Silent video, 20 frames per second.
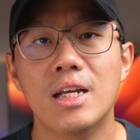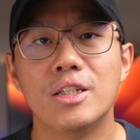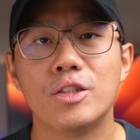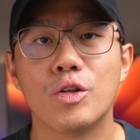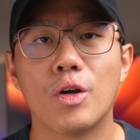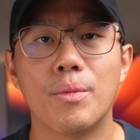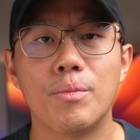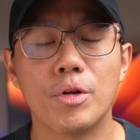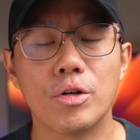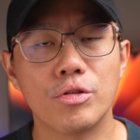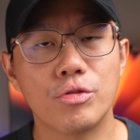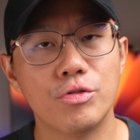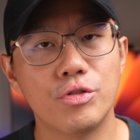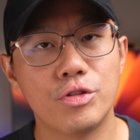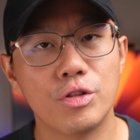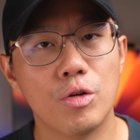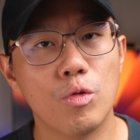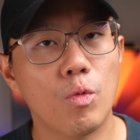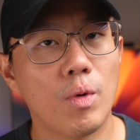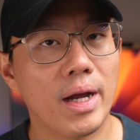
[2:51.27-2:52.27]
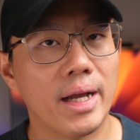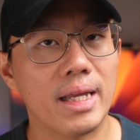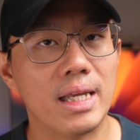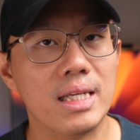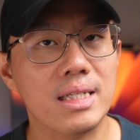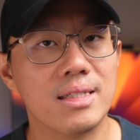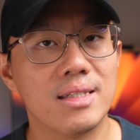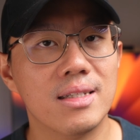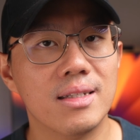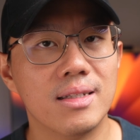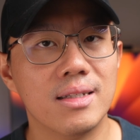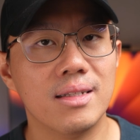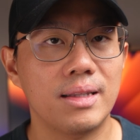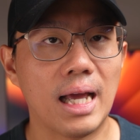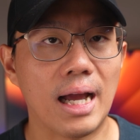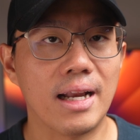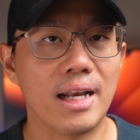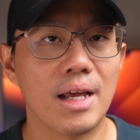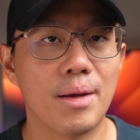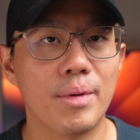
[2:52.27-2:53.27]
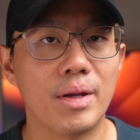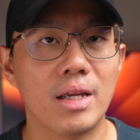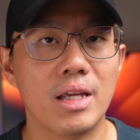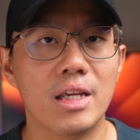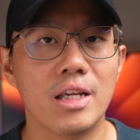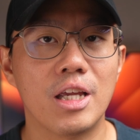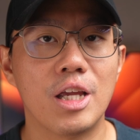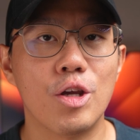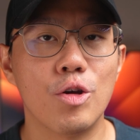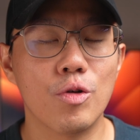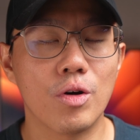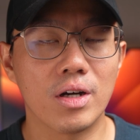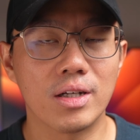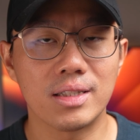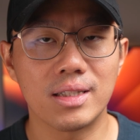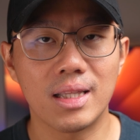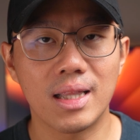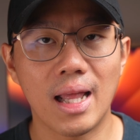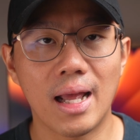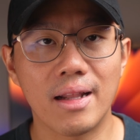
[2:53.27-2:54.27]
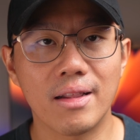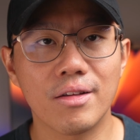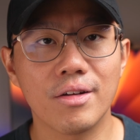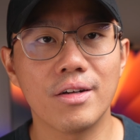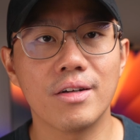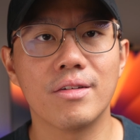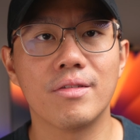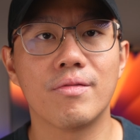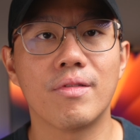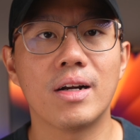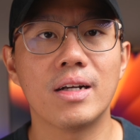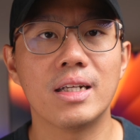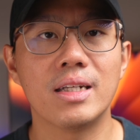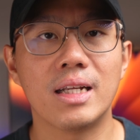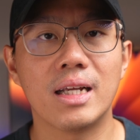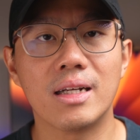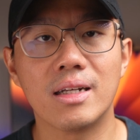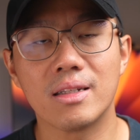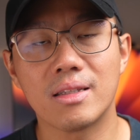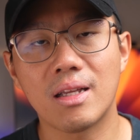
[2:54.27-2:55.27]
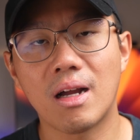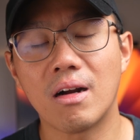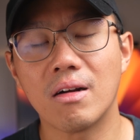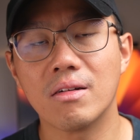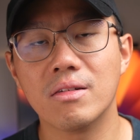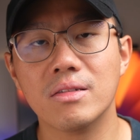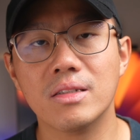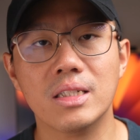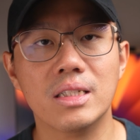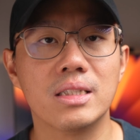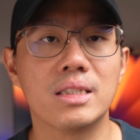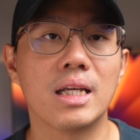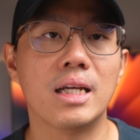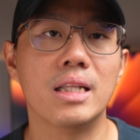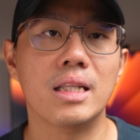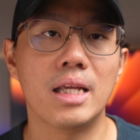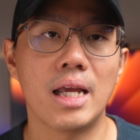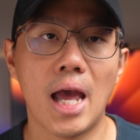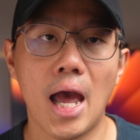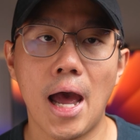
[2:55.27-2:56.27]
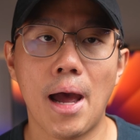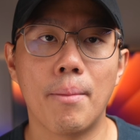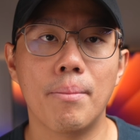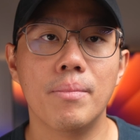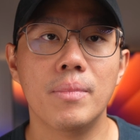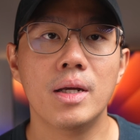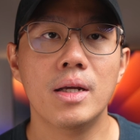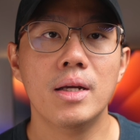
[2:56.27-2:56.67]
So I'm not too sure why isn't dynamic EQ a standard rather than a toggle inside the app.